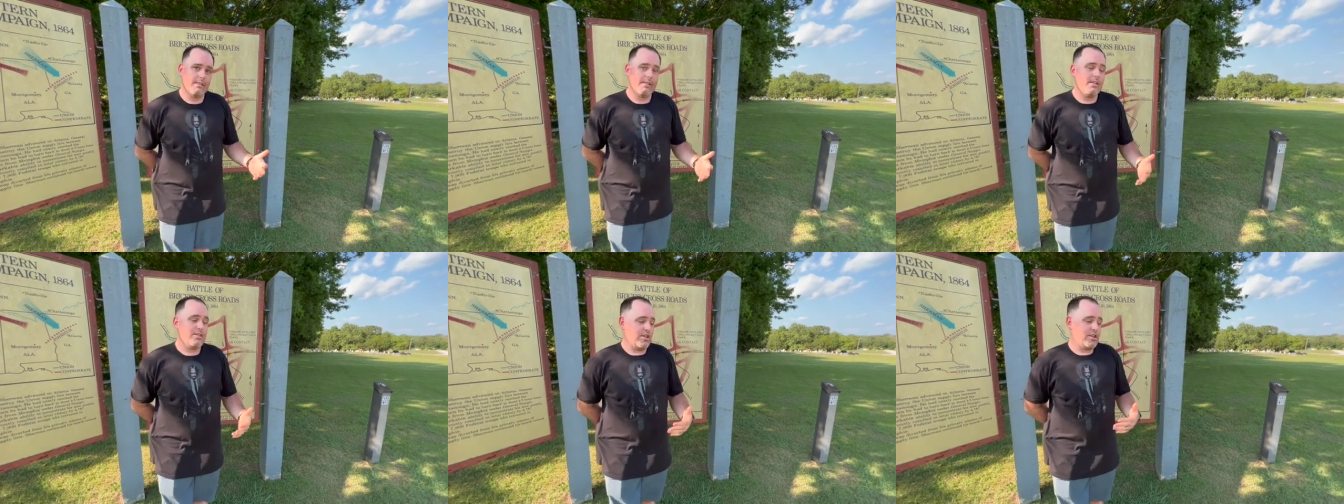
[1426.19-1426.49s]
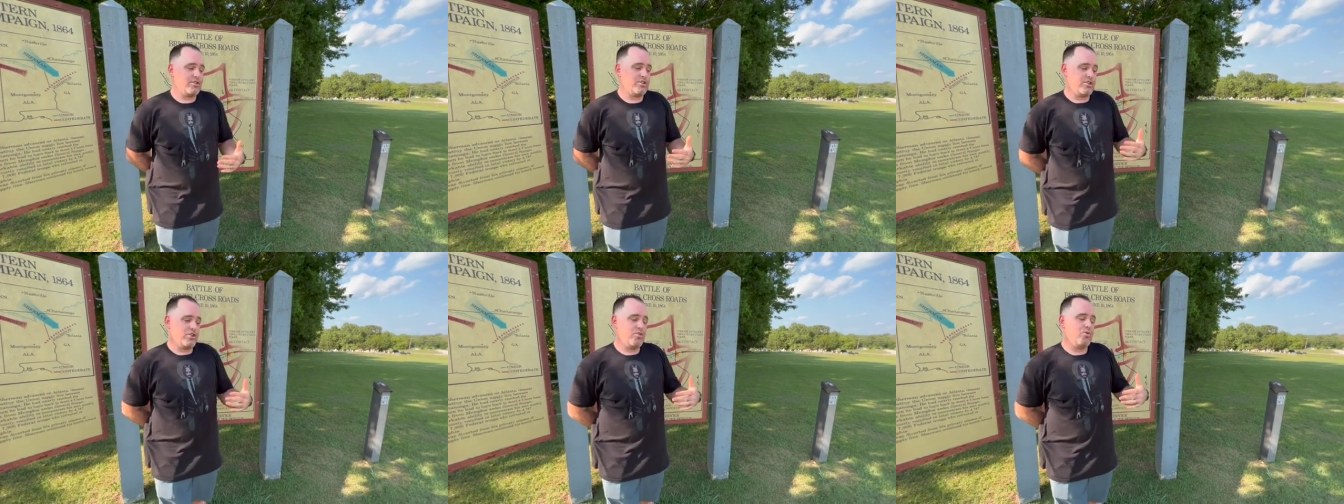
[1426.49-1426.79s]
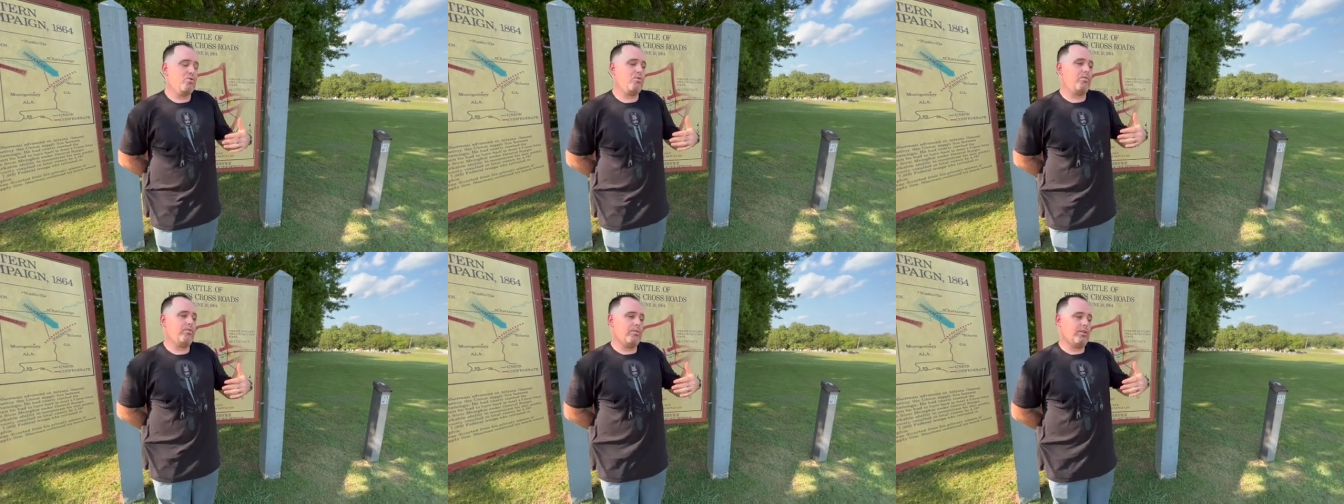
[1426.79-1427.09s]
This
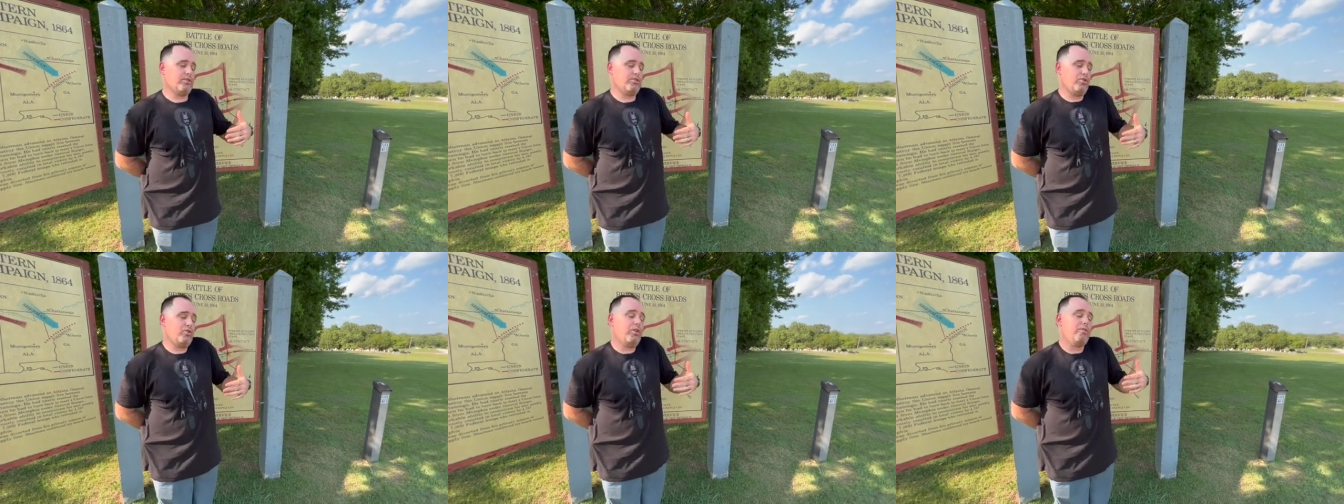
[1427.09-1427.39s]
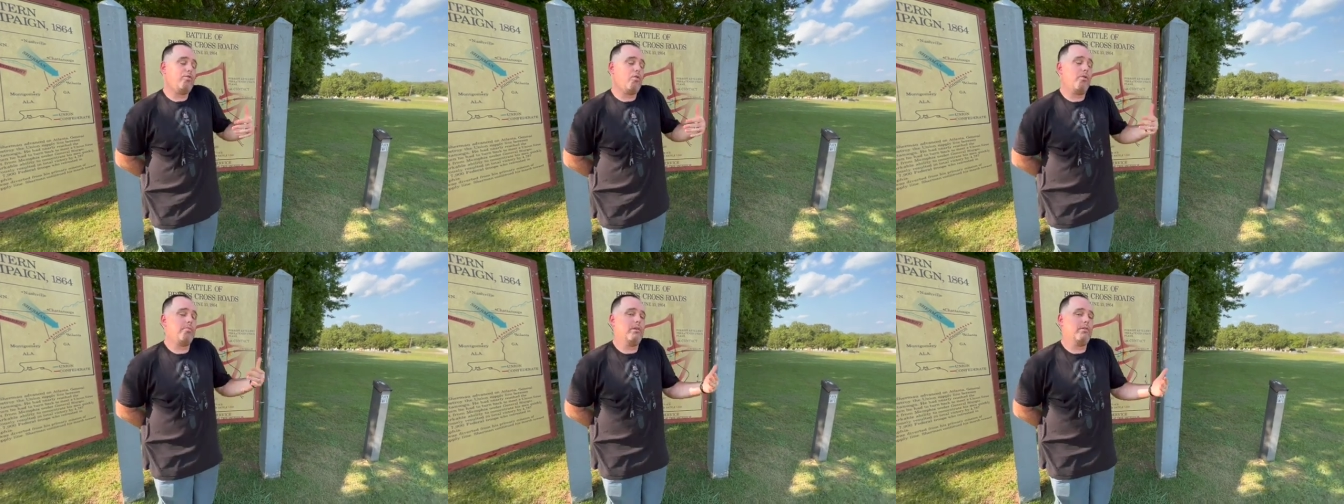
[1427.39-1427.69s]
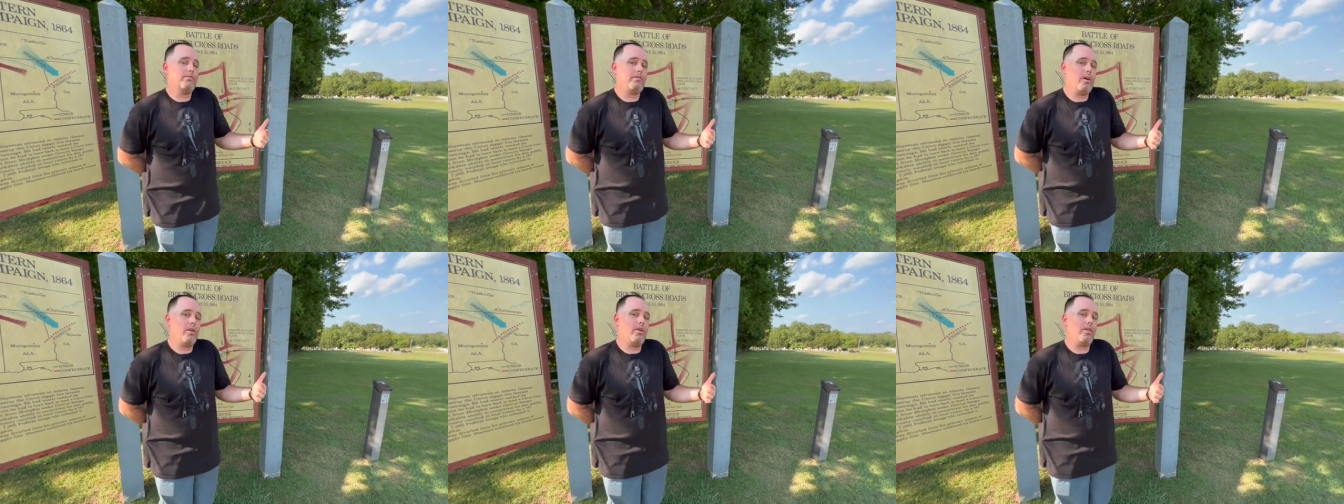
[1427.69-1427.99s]
newly formed
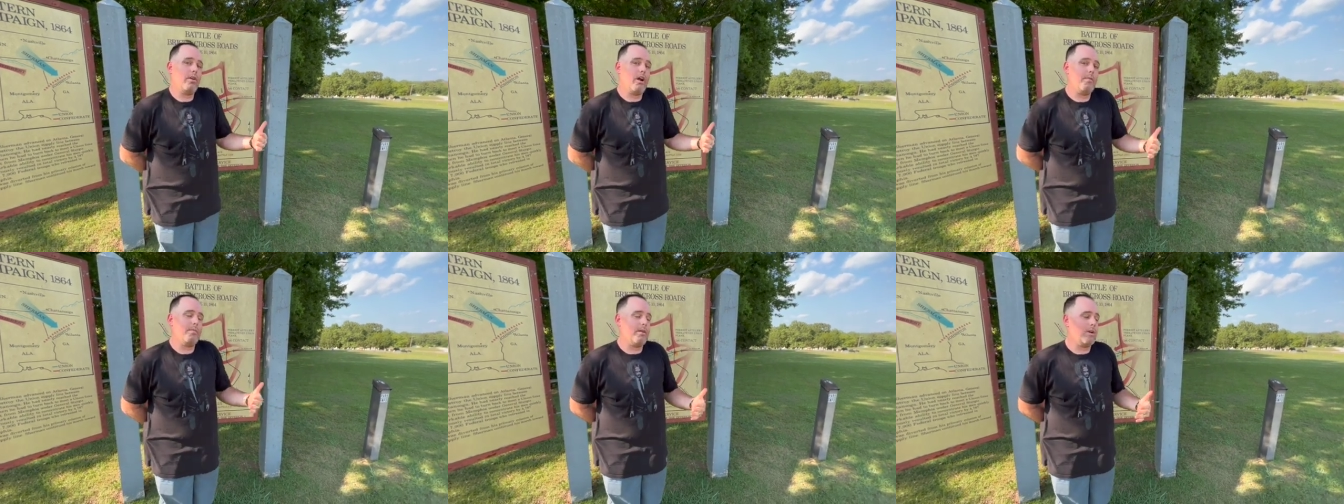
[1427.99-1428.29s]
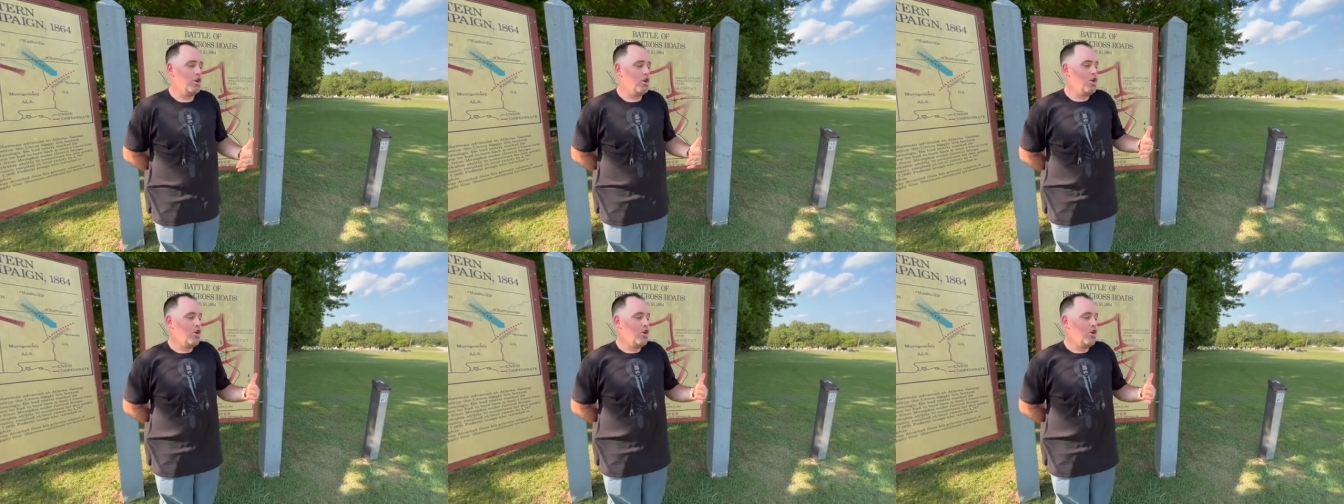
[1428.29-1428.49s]
Confederate government